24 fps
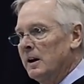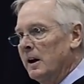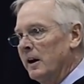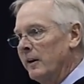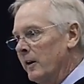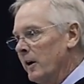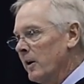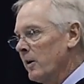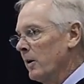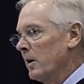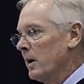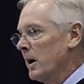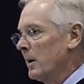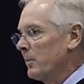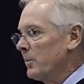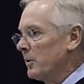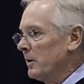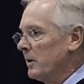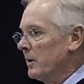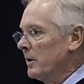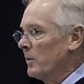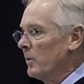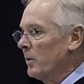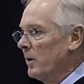And they're up
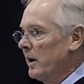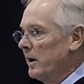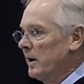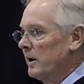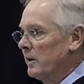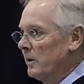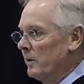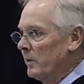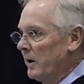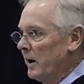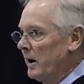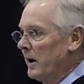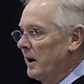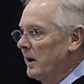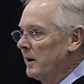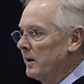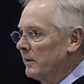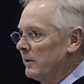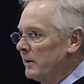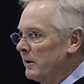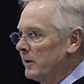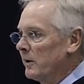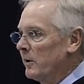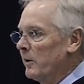and they're running around
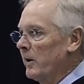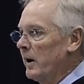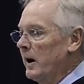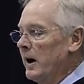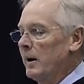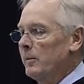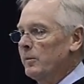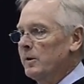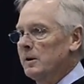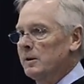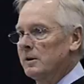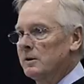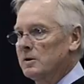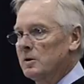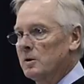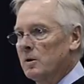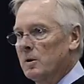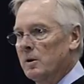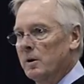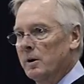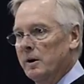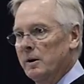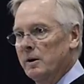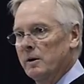and they're grabbing a
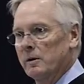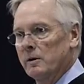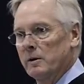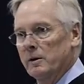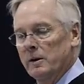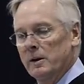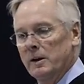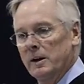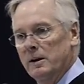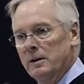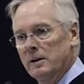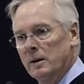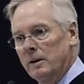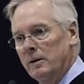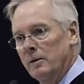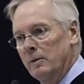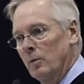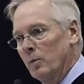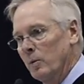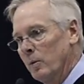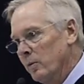toy or they're getting a